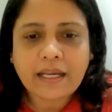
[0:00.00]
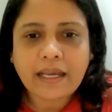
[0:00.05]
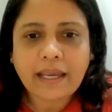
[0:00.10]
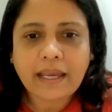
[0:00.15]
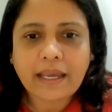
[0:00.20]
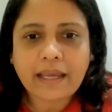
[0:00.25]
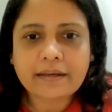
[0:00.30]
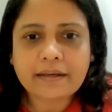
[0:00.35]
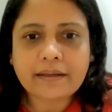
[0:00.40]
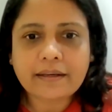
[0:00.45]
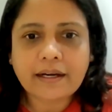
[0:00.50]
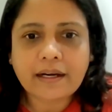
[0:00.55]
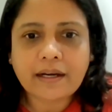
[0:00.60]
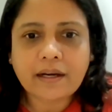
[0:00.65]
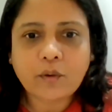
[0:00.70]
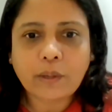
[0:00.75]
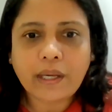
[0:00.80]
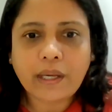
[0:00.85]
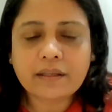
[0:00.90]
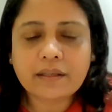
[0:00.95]
And
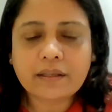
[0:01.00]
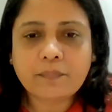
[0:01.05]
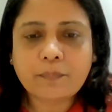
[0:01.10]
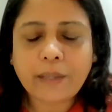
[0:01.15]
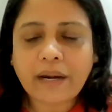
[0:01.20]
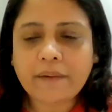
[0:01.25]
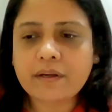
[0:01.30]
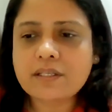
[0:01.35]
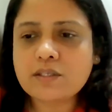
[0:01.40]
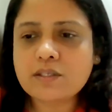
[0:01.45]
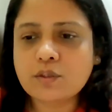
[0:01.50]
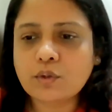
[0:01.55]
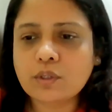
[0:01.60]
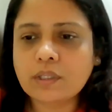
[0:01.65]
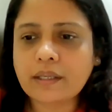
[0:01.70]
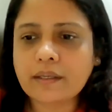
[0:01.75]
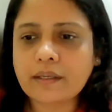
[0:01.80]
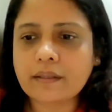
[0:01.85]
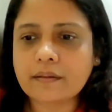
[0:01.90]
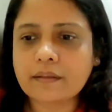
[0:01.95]
when the parents know
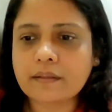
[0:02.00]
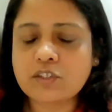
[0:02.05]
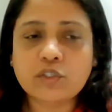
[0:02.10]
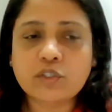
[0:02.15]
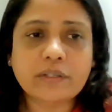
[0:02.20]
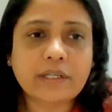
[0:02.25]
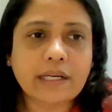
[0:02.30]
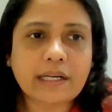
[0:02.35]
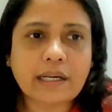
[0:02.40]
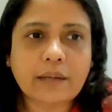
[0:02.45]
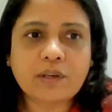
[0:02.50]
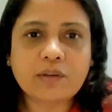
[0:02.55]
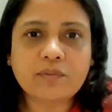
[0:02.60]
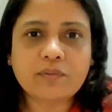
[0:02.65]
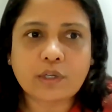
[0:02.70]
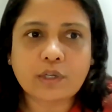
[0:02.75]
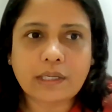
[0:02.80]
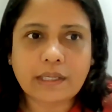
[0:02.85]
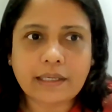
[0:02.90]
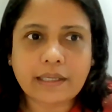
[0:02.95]
that the children are coming
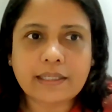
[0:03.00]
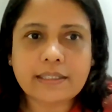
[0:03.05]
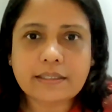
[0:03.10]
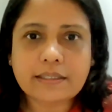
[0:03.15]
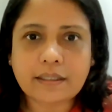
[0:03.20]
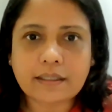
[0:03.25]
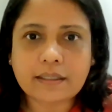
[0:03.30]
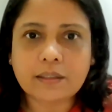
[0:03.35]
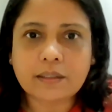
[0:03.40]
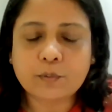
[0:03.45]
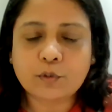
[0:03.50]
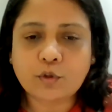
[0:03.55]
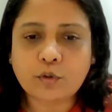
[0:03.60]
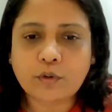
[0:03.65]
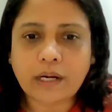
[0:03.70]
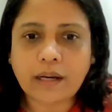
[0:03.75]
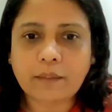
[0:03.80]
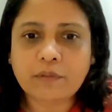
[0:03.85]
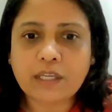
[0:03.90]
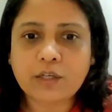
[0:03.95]
for a learning circle program,